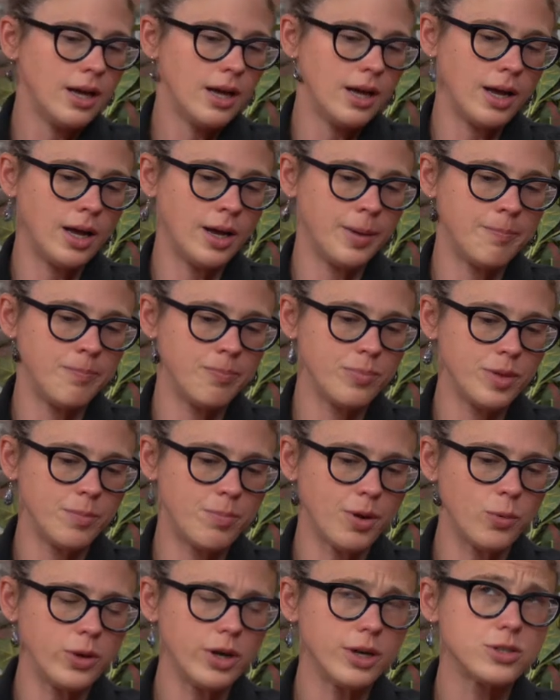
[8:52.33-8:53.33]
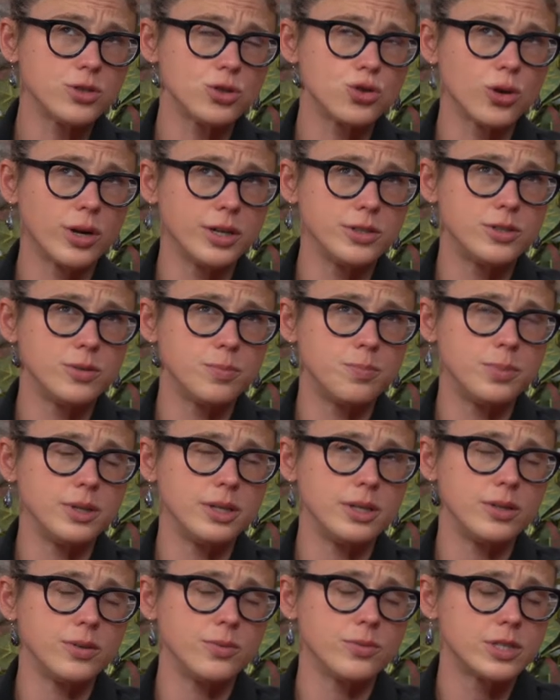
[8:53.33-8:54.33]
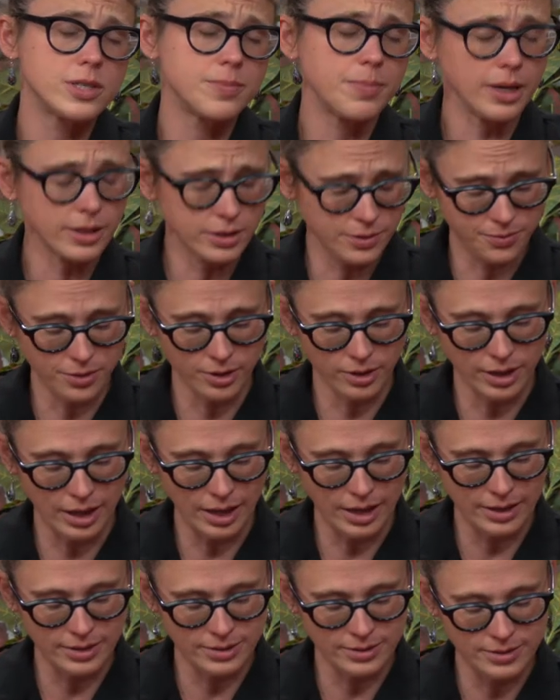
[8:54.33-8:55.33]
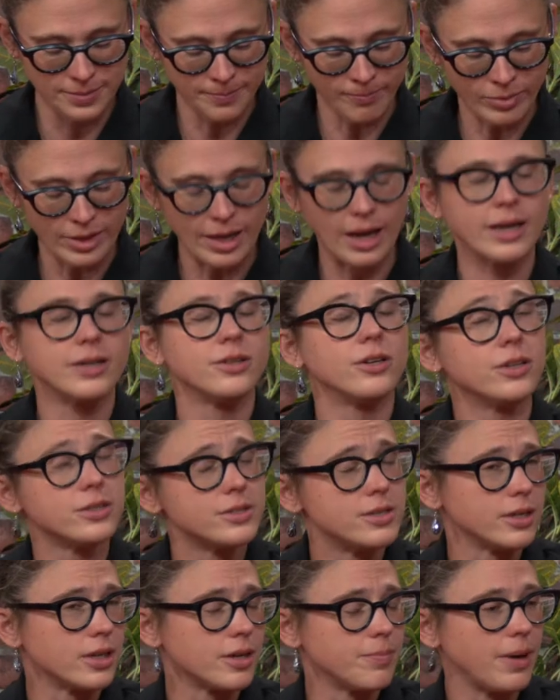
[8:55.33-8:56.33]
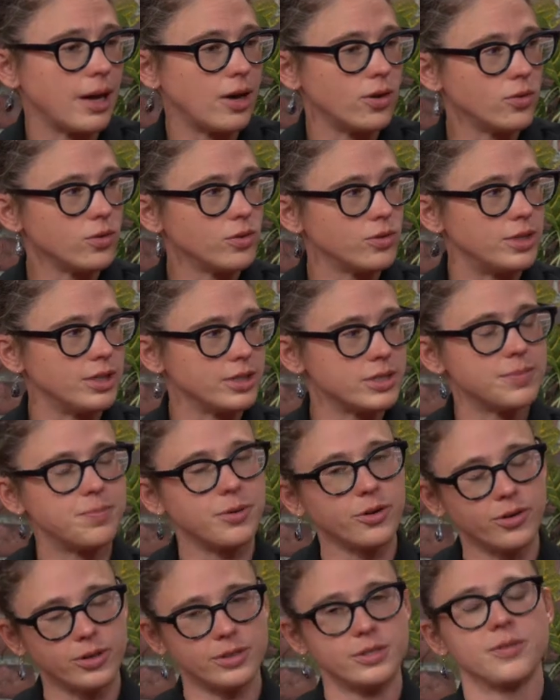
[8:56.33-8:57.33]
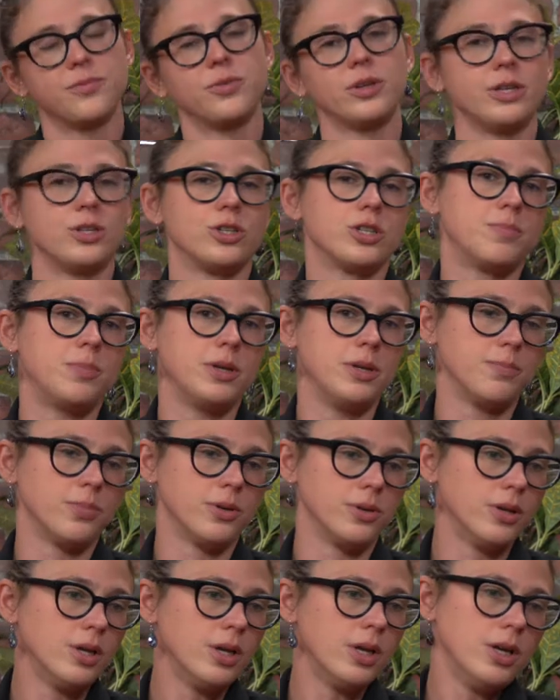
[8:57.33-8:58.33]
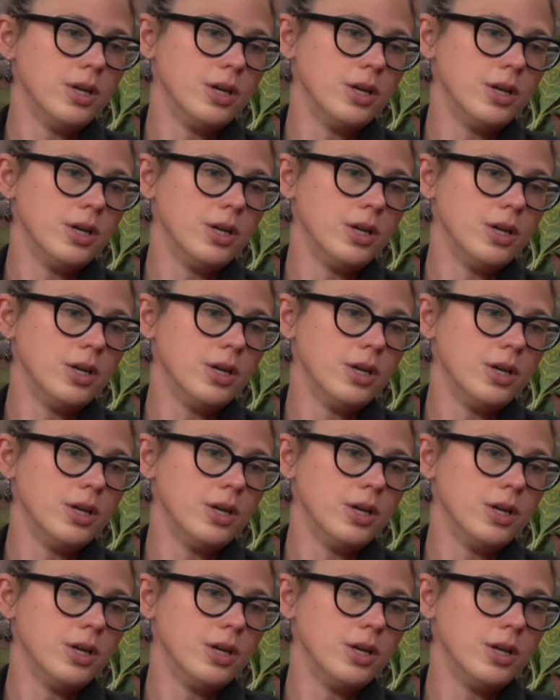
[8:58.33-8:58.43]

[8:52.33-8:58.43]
Um, but we also try to be respectful and agnostic about the experience of religious people.